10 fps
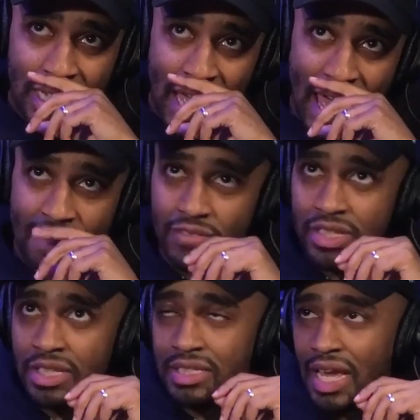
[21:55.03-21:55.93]

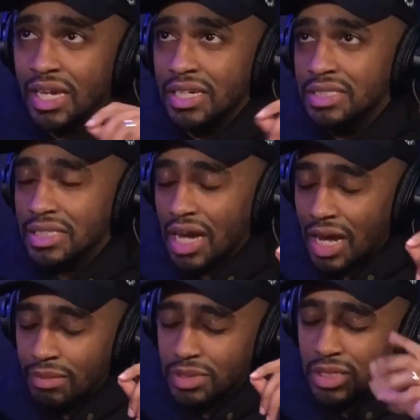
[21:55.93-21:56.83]
taking the
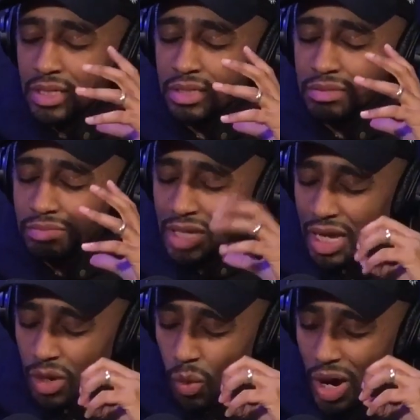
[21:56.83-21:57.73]
time to
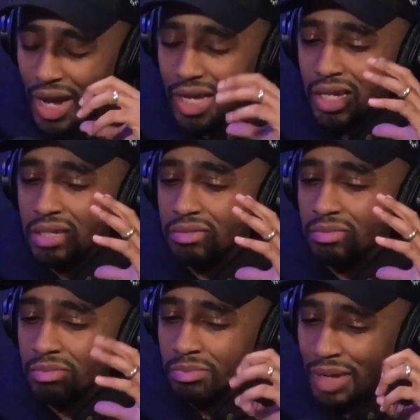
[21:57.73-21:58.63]
get quiet,
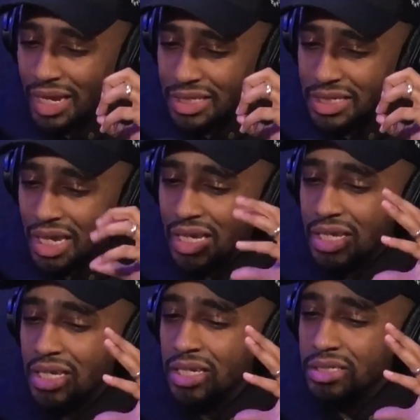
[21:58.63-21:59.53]

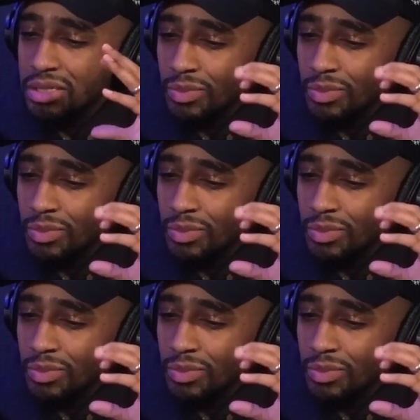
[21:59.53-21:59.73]
meditate, to